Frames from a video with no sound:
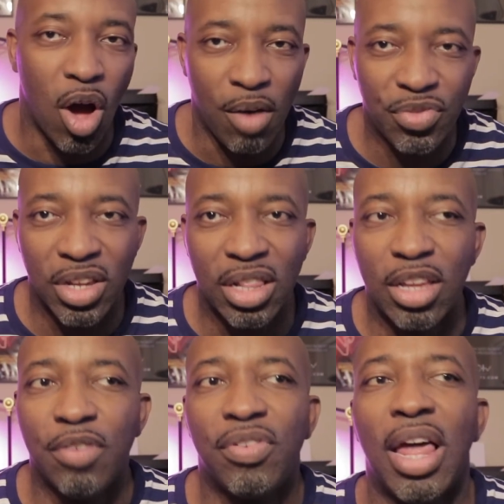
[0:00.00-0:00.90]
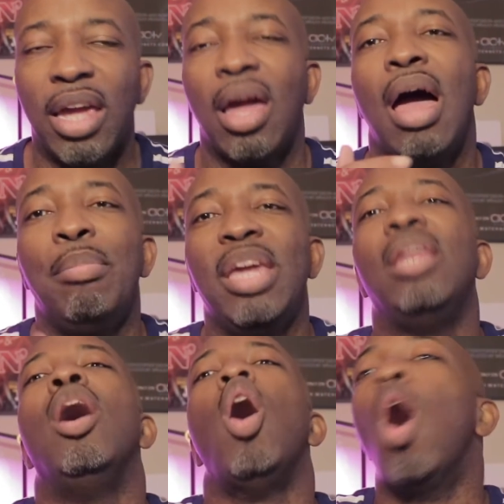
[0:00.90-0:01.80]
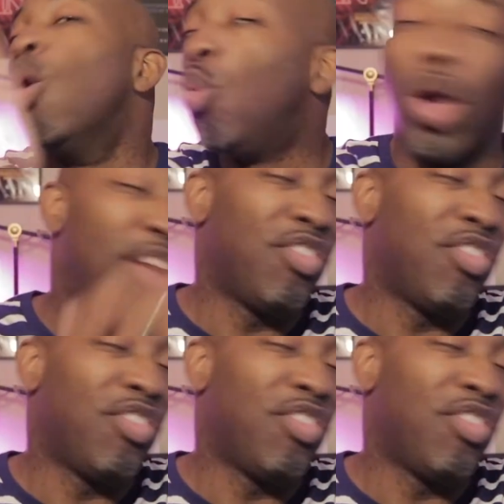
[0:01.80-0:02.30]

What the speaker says: off the cliff. Like, I mean, away